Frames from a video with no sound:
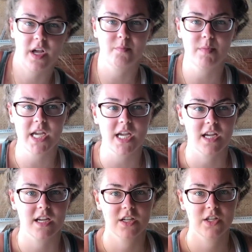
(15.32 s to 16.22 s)
of
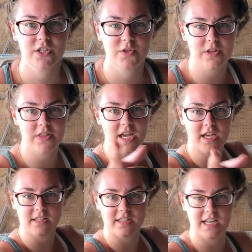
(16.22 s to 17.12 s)
me doing
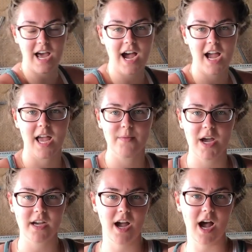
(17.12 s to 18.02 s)
things that I am
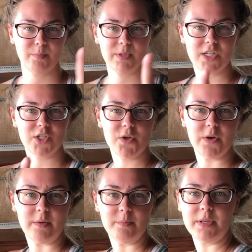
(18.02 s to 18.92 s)
not competent
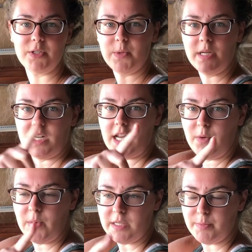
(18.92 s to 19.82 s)
doing, but doing it
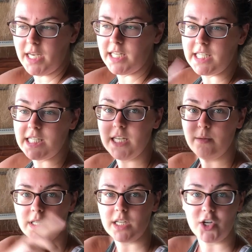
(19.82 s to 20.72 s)
anyways because it
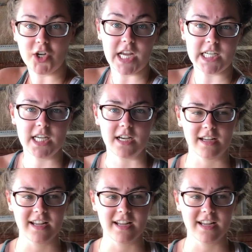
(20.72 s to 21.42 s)
seems like a good idea.